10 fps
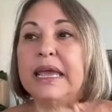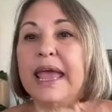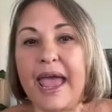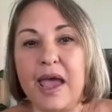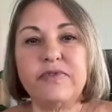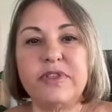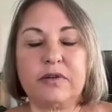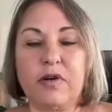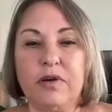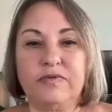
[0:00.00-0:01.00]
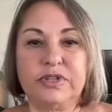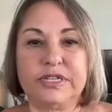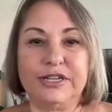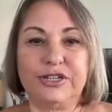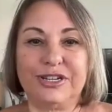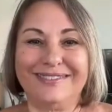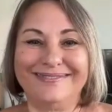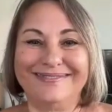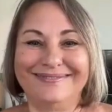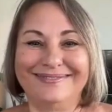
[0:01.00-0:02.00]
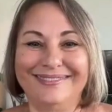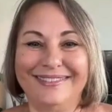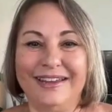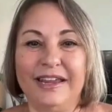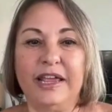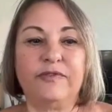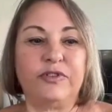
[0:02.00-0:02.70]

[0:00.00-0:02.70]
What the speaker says: have that conversation. If you're